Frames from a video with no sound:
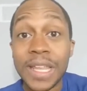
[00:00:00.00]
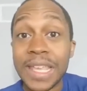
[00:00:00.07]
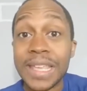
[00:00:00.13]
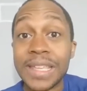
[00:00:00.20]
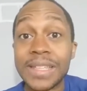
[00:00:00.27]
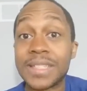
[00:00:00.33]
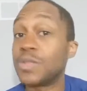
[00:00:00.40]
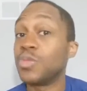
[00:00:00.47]

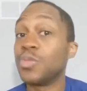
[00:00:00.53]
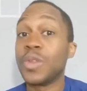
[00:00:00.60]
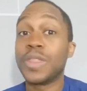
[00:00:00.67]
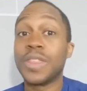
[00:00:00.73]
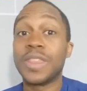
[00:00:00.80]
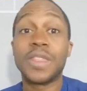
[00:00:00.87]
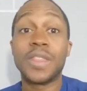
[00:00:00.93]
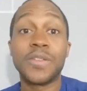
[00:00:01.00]
It's
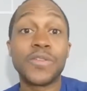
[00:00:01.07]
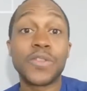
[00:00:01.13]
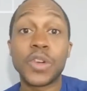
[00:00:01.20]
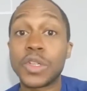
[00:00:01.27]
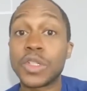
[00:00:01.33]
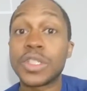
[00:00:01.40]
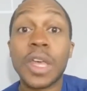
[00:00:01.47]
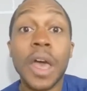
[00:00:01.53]
within the
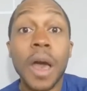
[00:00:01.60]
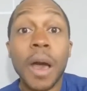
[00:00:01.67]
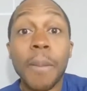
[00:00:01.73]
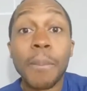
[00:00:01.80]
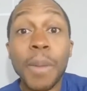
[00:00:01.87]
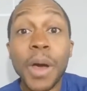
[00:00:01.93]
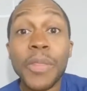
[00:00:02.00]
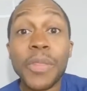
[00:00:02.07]
first
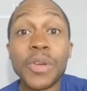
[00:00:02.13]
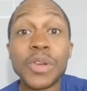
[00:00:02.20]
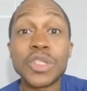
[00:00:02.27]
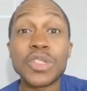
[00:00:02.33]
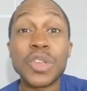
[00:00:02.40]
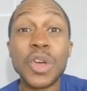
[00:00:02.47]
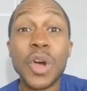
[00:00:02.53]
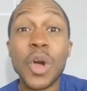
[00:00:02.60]
month or
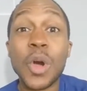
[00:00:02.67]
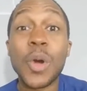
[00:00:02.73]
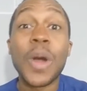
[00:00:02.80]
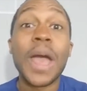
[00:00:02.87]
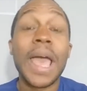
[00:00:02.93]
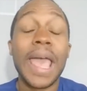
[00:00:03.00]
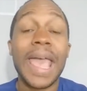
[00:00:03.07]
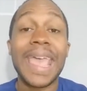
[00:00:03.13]
so
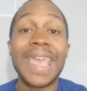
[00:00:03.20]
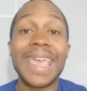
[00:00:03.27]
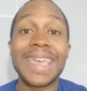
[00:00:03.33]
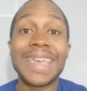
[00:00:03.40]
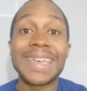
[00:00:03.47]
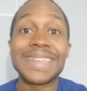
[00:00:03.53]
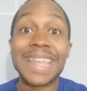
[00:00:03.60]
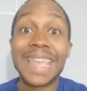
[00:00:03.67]

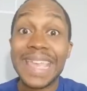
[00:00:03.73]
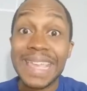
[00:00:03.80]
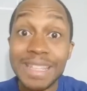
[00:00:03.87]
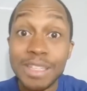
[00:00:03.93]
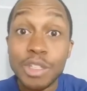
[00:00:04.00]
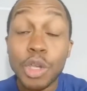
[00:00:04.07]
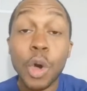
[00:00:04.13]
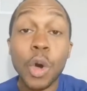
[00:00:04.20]
and
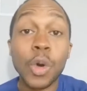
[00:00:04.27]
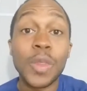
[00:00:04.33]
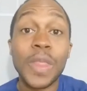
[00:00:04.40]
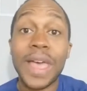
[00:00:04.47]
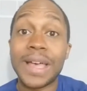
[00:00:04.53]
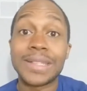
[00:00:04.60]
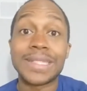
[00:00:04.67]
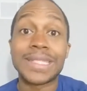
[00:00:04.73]
it's cold
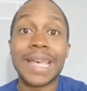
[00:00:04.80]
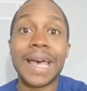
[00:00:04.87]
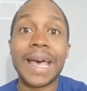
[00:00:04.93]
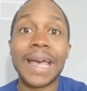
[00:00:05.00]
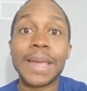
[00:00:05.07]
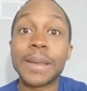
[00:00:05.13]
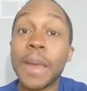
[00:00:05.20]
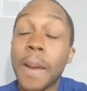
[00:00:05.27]

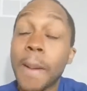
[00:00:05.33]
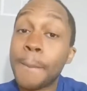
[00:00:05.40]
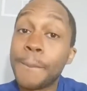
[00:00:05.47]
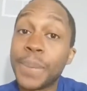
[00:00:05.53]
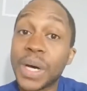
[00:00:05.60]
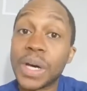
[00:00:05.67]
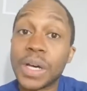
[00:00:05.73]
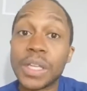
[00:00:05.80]
outside,
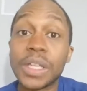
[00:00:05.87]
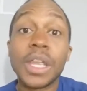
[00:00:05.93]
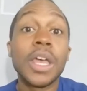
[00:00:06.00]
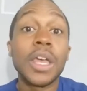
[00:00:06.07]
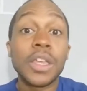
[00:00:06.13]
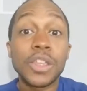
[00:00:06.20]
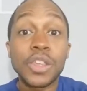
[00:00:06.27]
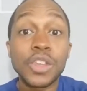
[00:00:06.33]
but
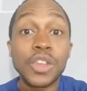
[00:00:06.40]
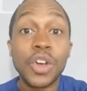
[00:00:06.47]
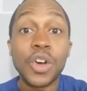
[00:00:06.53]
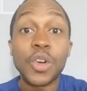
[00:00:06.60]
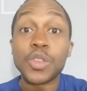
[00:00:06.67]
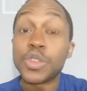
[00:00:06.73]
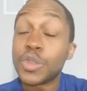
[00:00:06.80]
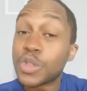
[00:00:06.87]

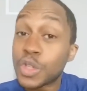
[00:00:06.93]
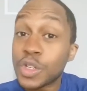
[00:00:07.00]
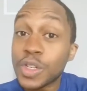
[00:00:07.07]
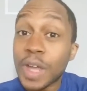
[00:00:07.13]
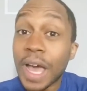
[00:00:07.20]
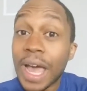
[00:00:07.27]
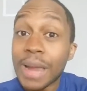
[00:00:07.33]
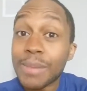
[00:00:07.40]
you could
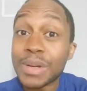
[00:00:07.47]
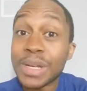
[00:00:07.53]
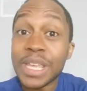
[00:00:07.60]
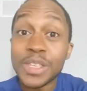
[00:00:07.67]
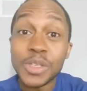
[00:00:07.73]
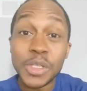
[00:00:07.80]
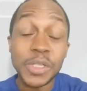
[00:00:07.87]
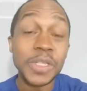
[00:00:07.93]
hibernate,
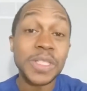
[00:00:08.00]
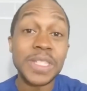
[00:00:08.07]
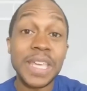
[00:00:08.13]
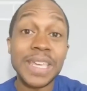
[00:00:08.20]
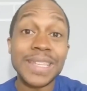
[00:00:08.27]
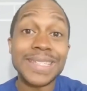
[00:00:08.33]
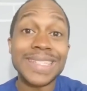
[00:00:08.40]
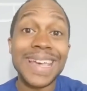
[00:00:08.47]
you could
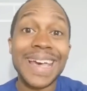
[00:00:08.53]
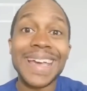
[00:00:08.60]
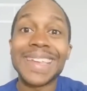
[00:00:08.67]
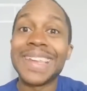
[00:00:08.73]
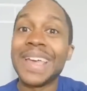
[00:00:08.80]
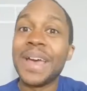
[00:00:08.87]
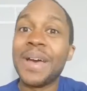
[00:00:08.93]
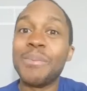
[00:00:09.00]
stay
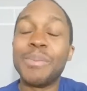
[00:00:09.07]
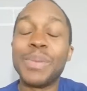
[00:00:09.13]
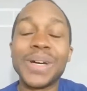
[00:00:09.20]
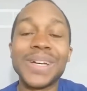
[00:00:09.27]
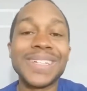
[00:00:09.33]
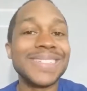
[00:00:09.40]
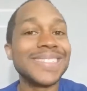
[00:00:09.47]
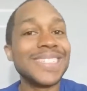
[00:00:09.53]
inside,
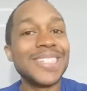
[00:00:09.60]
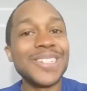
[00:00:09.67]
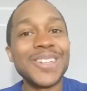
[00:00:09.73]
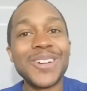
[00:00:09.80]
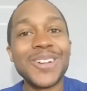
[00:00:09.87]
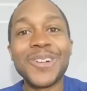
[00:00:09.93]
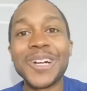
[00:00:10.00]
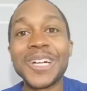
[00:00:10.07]
but you
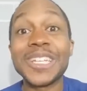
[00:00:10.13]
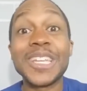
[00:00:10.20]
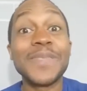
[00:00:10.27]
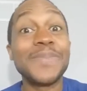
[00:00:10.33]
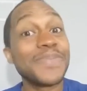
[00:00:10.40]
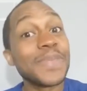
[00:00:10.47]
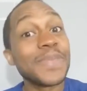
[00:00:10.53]
know what?